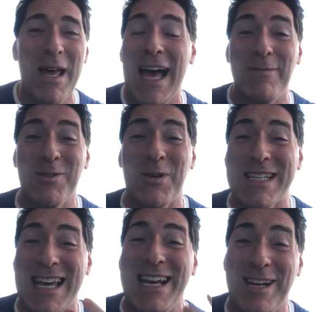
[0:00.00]
I'm so
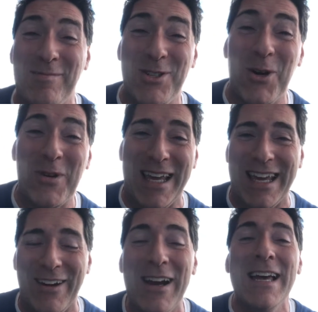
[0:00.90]
excited, I'm choking
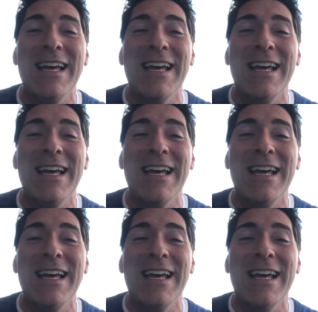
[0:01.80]
here.